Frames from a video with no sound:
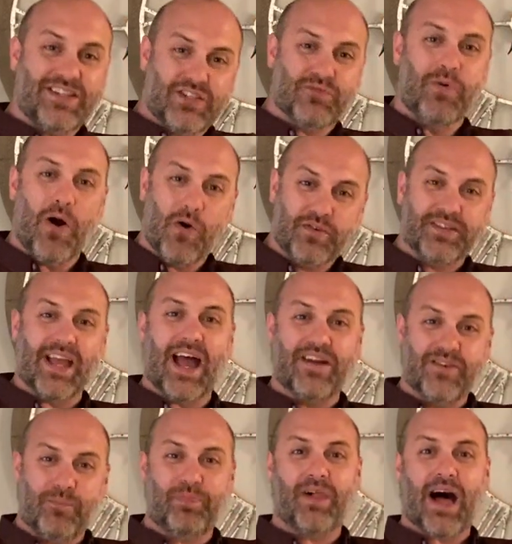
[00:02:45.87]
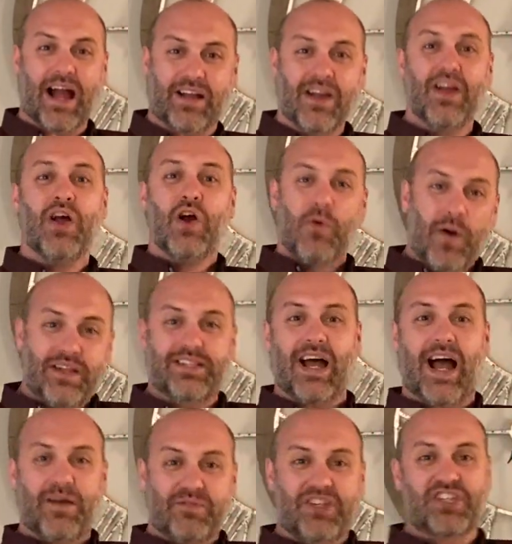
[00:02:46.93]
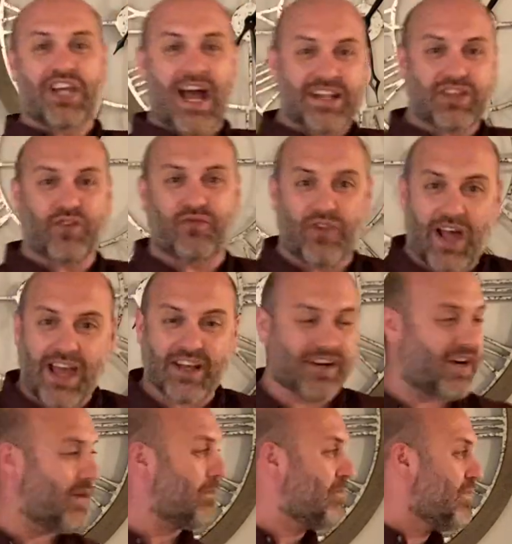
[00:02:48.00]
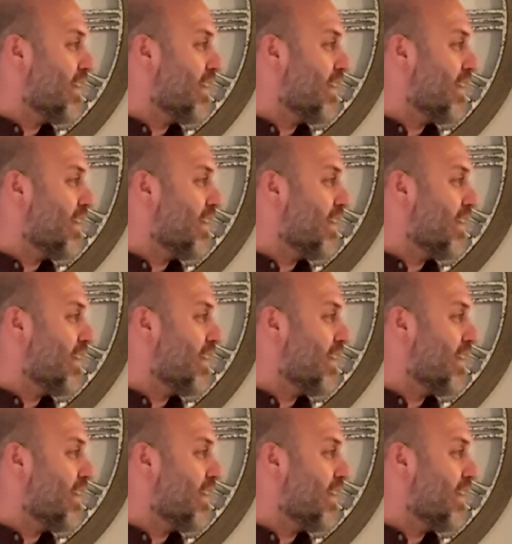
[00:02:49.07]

smoke down the block where Tommy shot the flare gun.